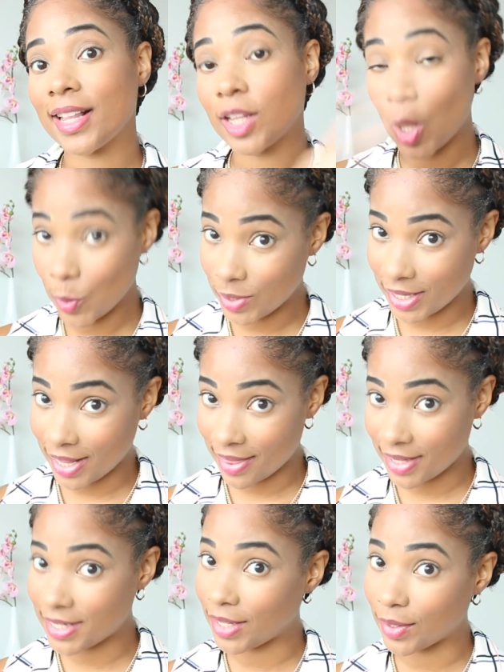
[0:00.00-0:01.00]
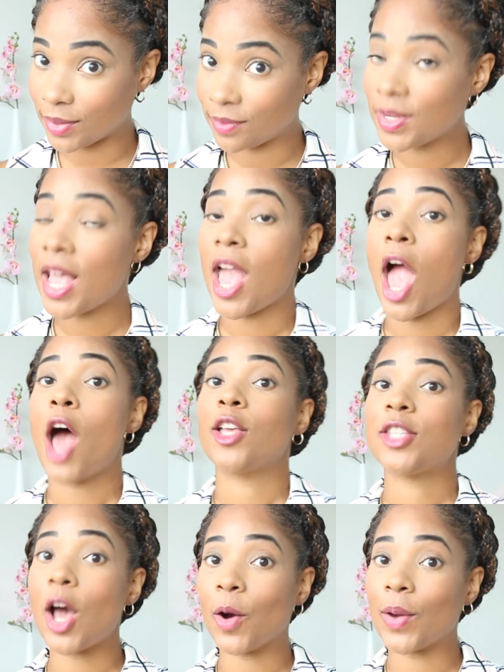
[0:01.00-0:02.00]
closing the deal.
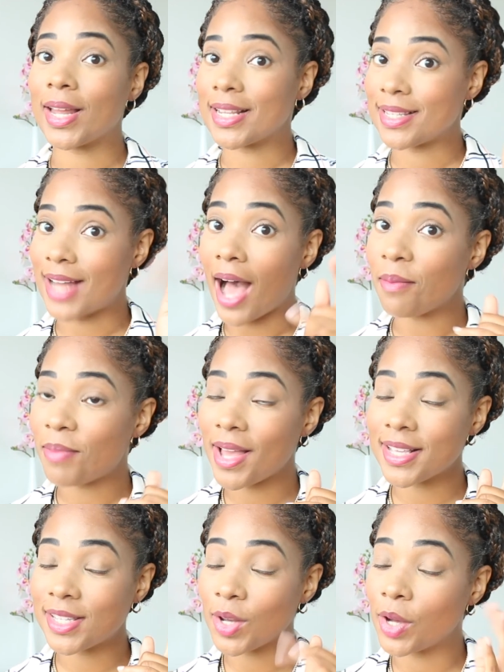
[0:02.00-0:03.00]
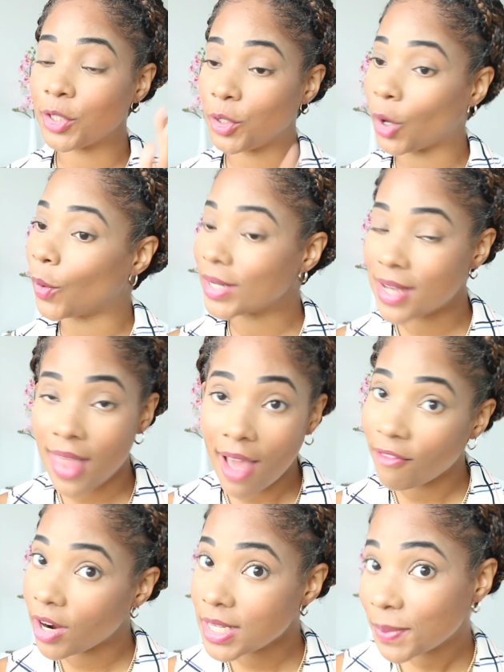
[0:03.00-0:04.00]
So it is not based on you going to
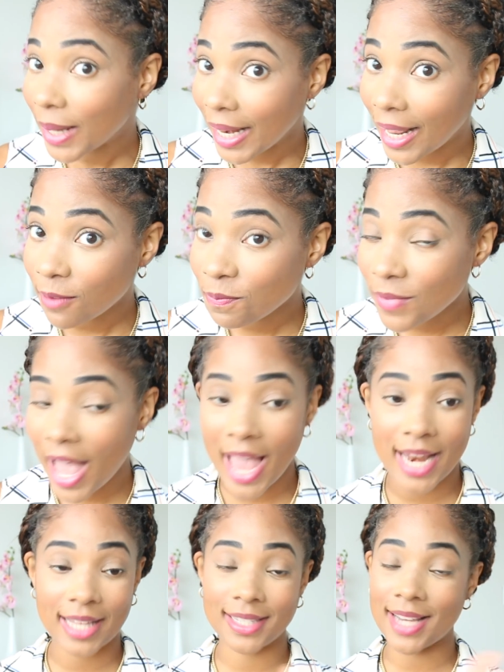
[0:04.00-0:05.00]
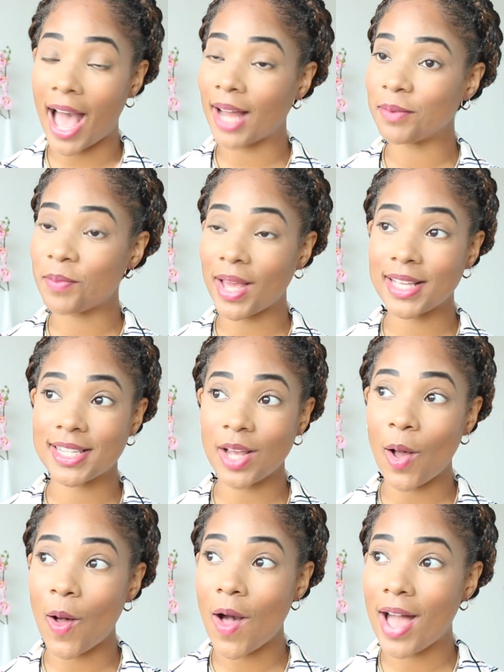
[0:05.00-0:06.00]
that first meeting. It is not based
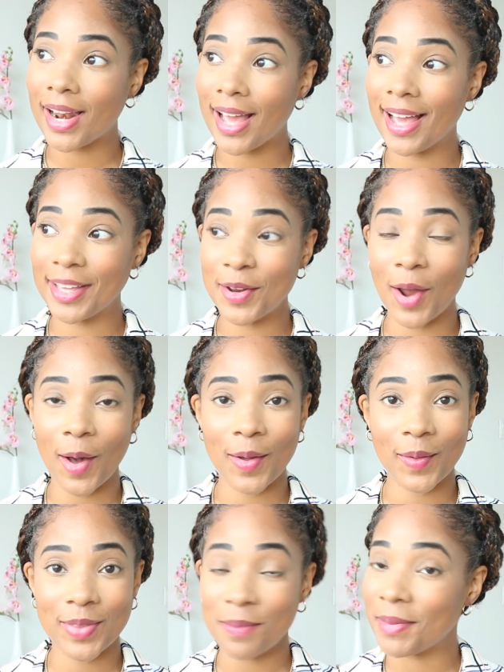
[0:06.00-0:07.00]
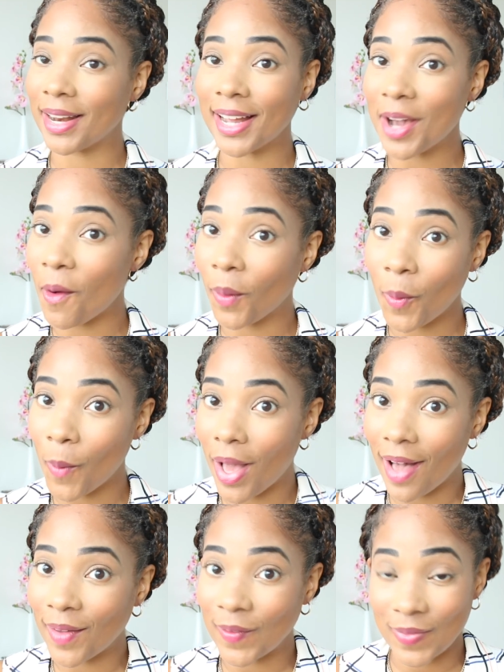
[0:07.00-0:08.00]
on, the meeting going
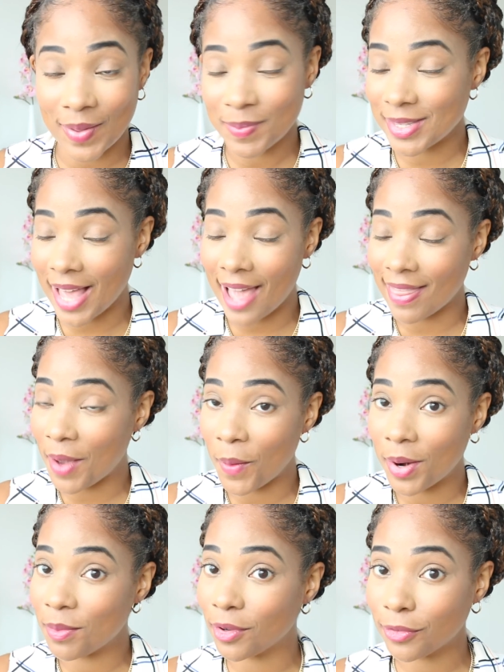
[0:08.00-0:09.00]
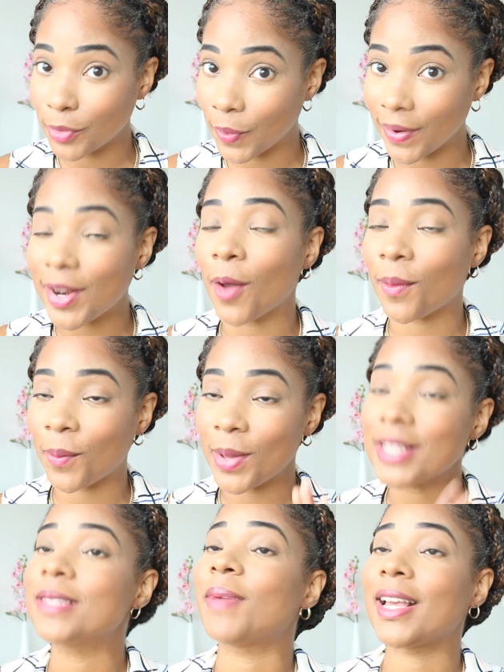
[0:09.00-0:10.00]
well and them saying they want to move forward. No,
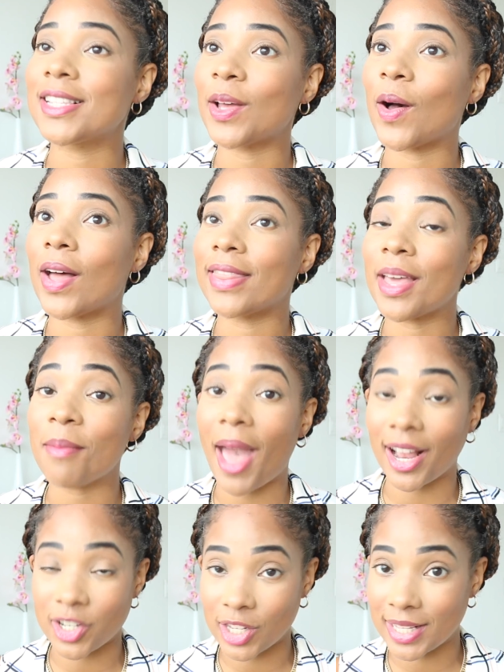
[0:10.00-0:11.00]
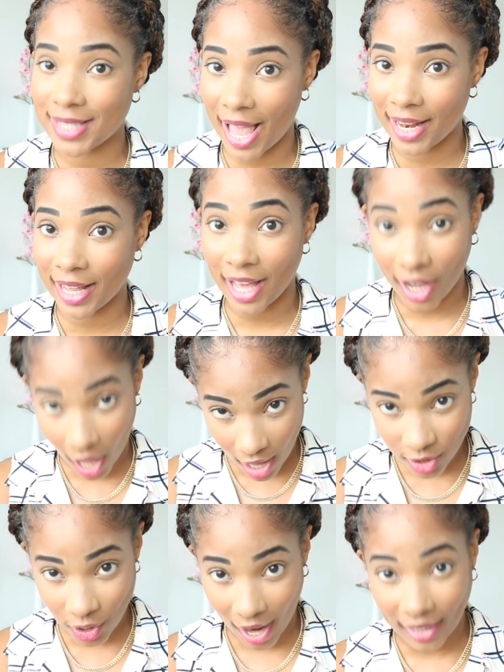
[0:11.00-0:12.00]
it's based on them actually signing a
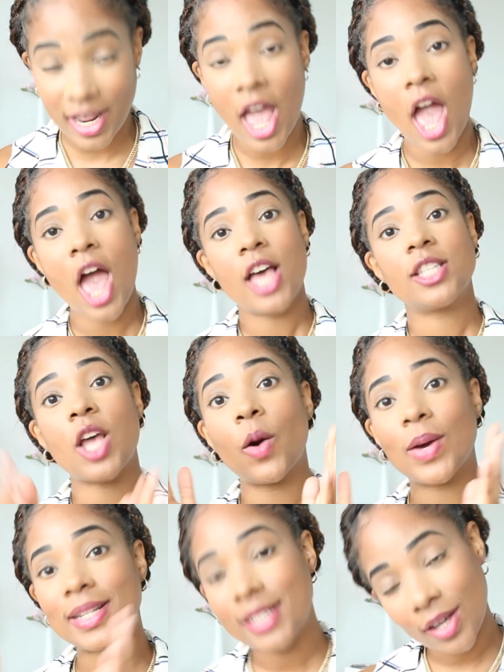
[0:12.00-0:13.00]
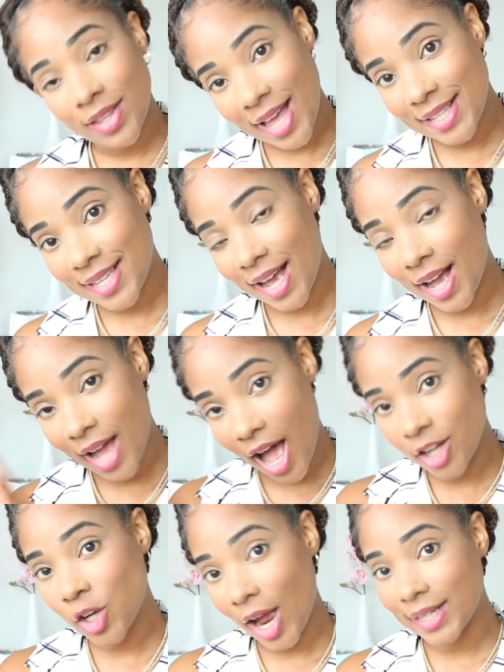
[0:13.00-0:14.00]
contract. So until that
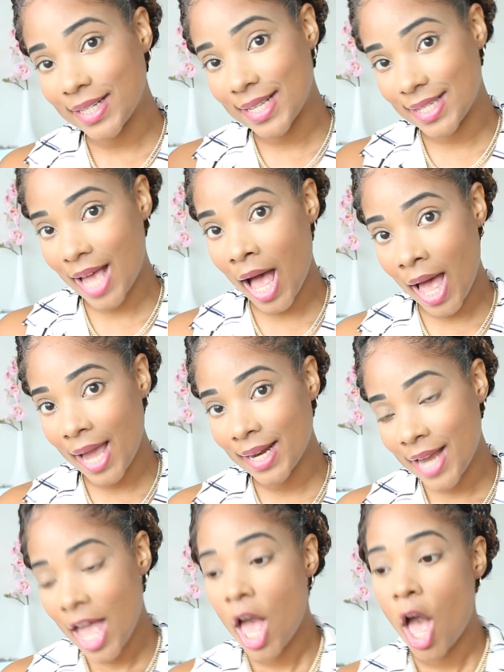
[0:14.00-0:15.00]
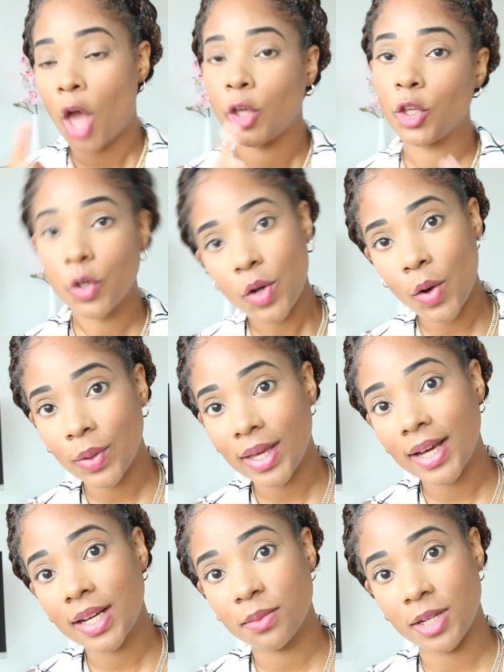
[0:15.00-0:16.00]
contract is signed, you don't
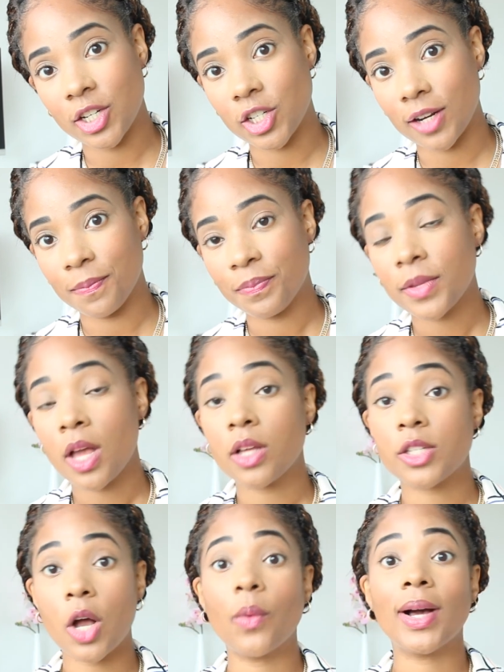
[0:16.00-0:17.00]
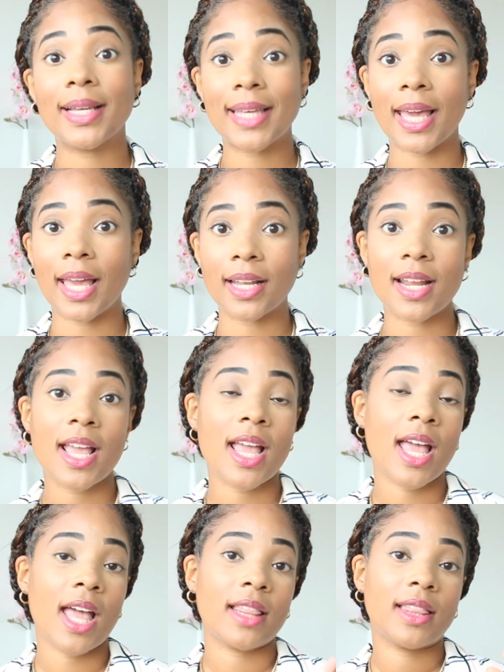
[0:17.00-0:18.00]
get commission. So again,
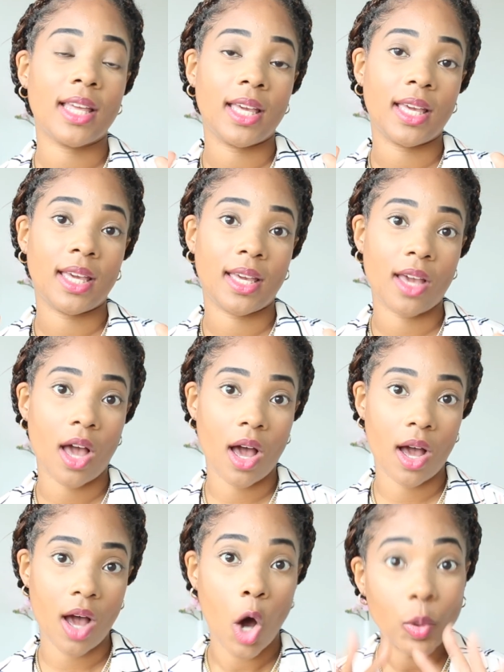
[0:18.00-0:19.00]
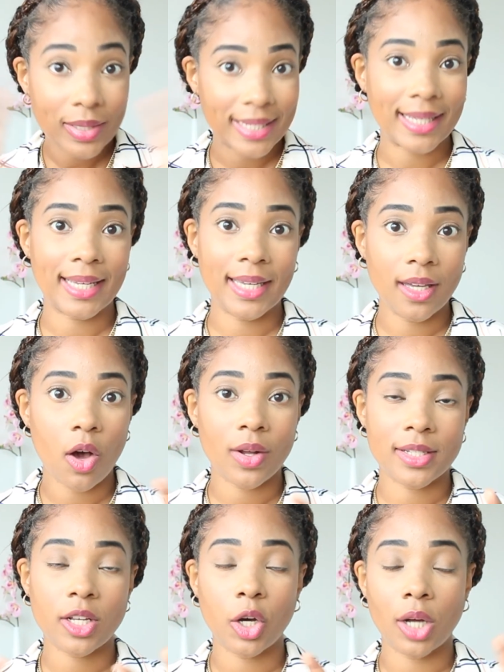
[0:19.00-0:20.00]
the OTE
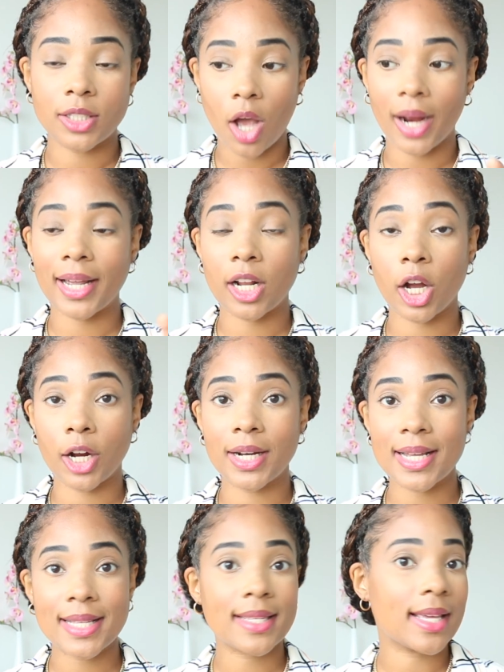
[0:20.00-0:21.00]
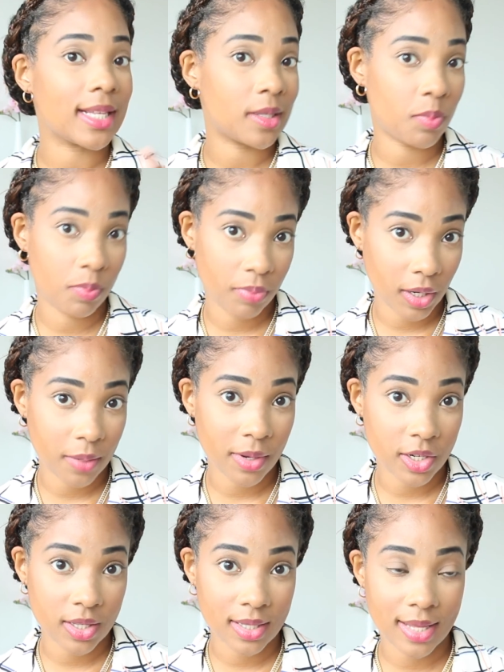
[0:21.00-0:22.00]
on target earnings is pretty
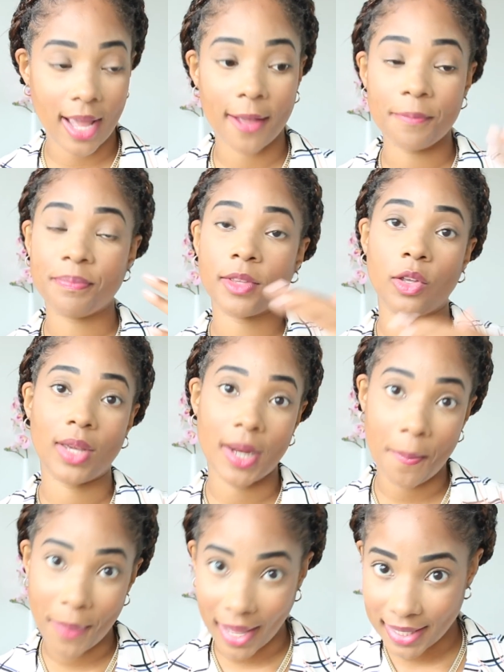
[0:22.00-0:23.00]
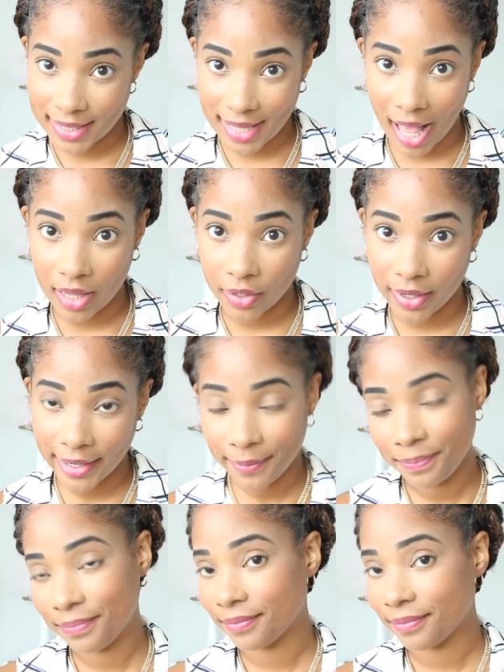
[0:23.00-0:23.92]
much the same. You get a base salary.